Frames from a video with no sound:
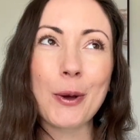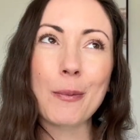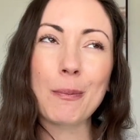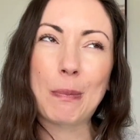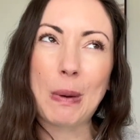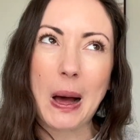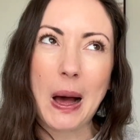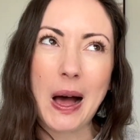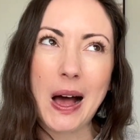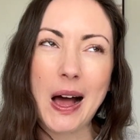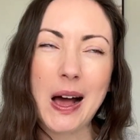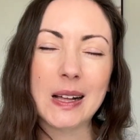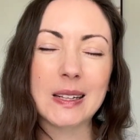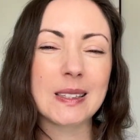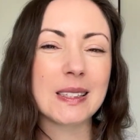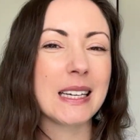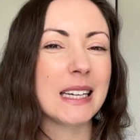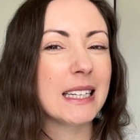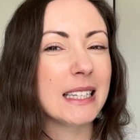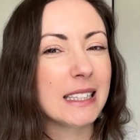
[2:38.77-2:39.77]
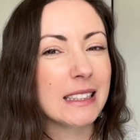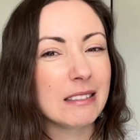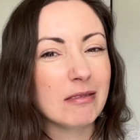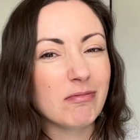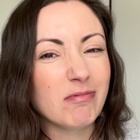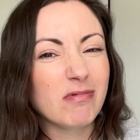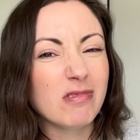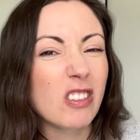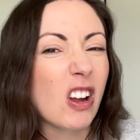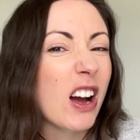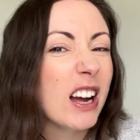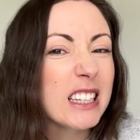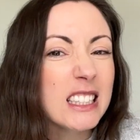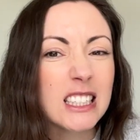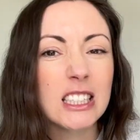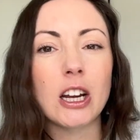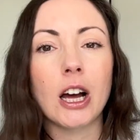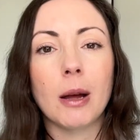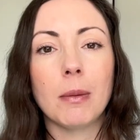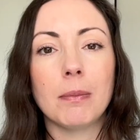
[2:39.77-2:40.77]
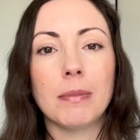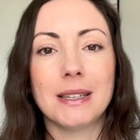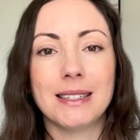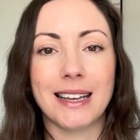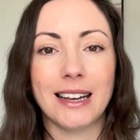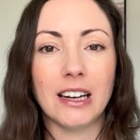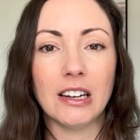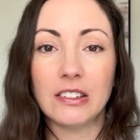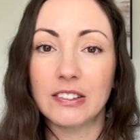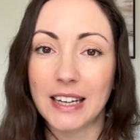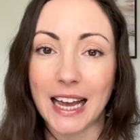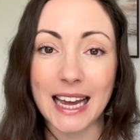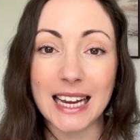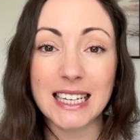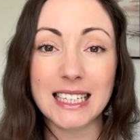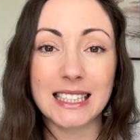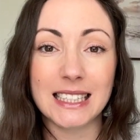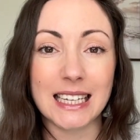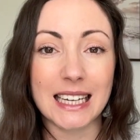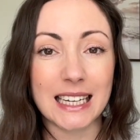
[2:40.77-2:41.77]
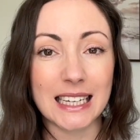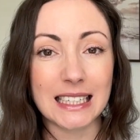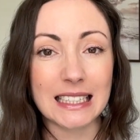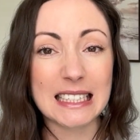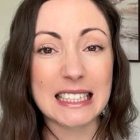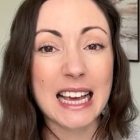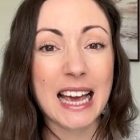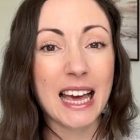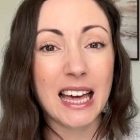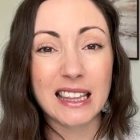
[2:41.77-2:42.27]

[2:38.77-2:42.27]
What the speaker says: But in 99% of cases,